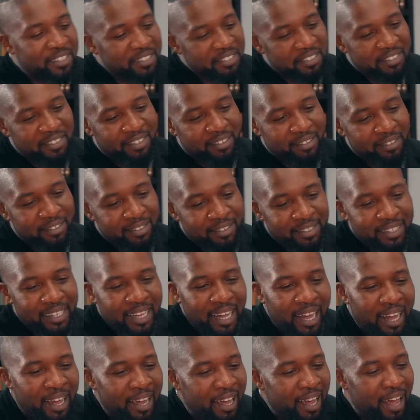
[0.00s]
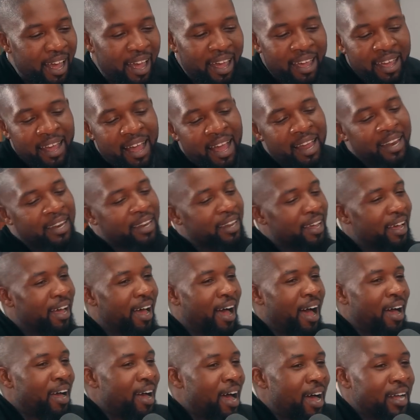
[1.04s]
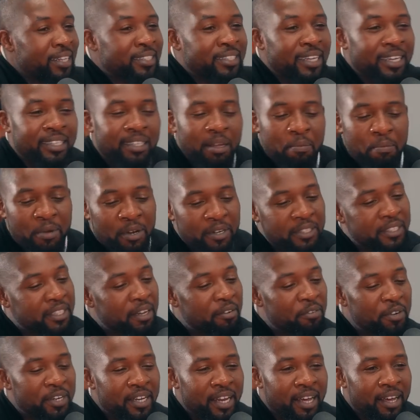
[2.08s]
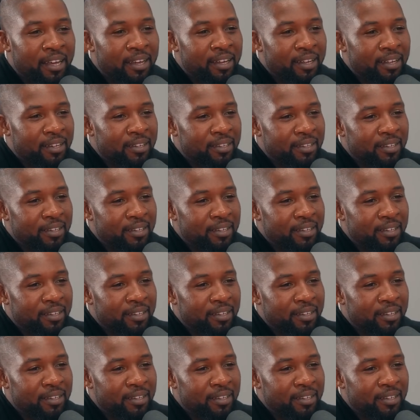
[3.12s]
with you. Hey, hey, I, I, I, take the bitters every day.